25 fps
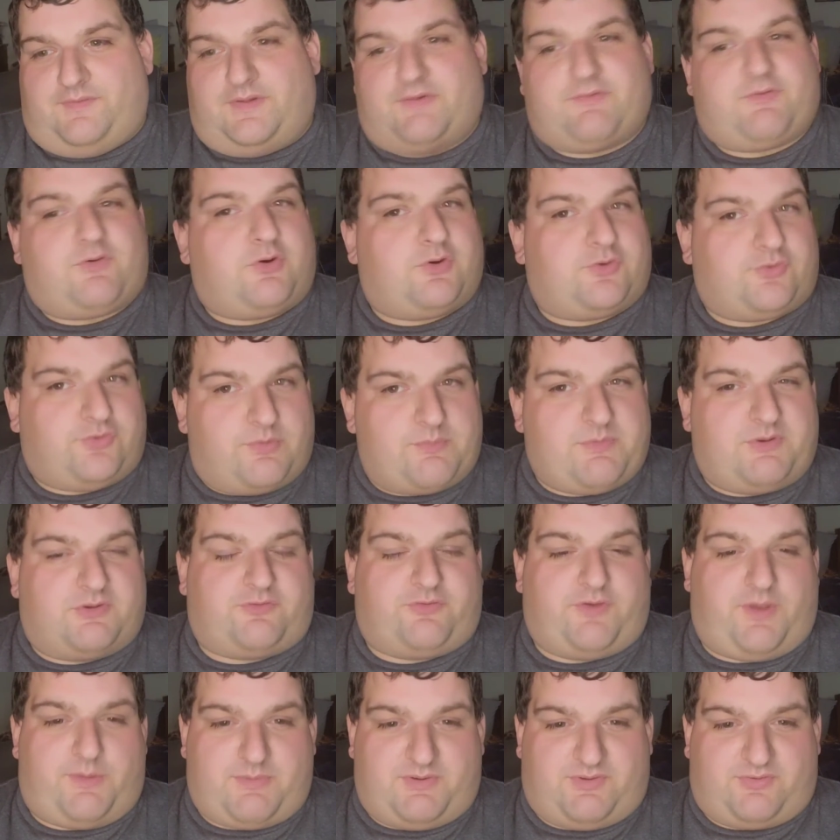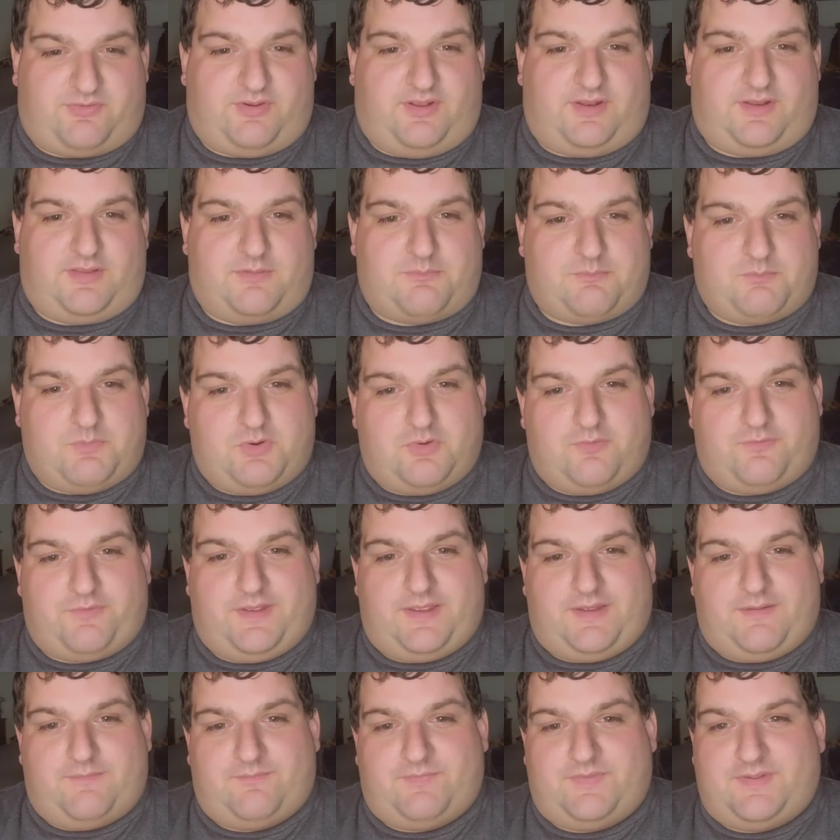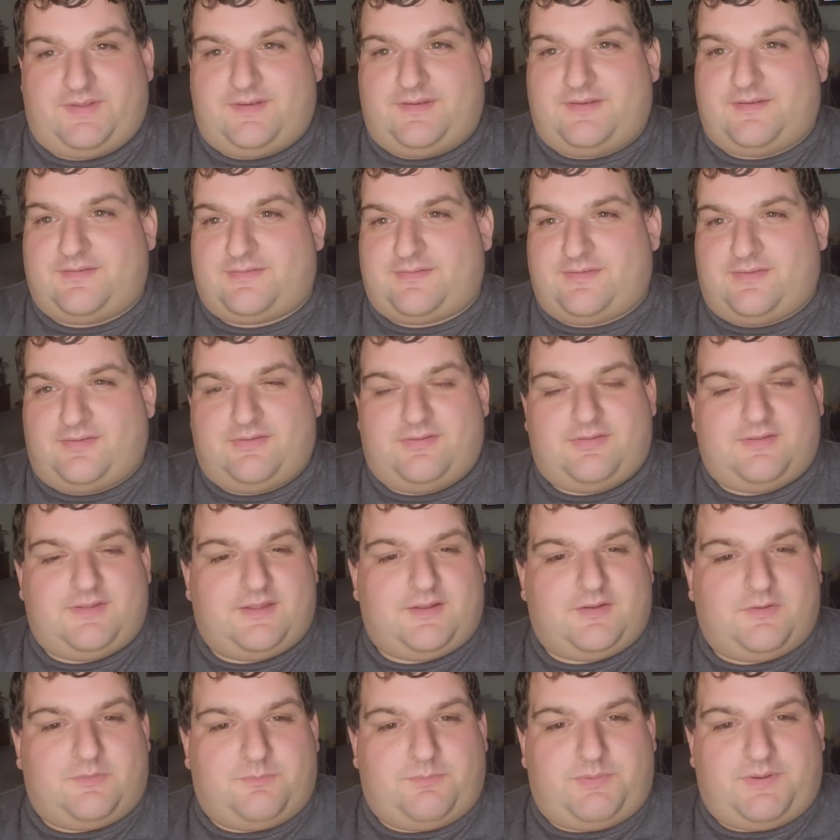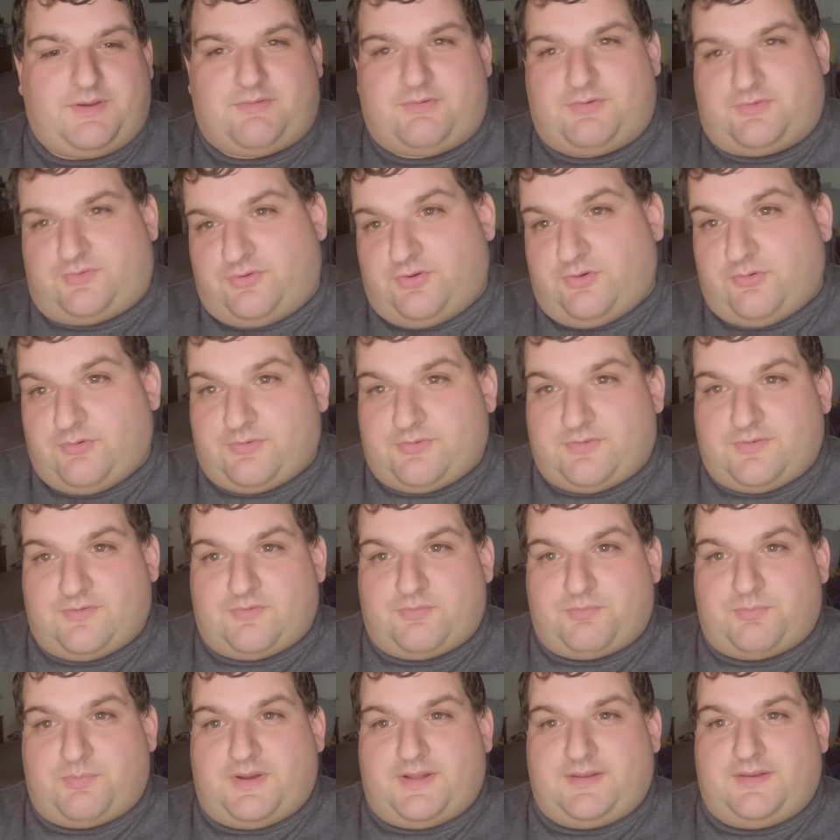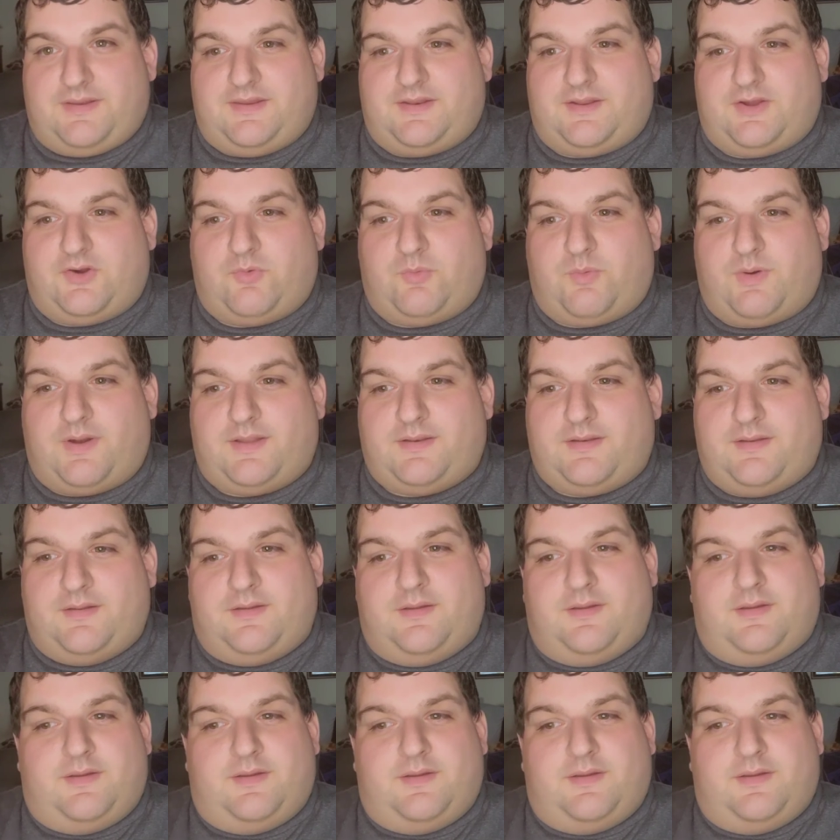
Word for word: Of course, the most famous scene in the movie is a little bit gratuitous, but you know what?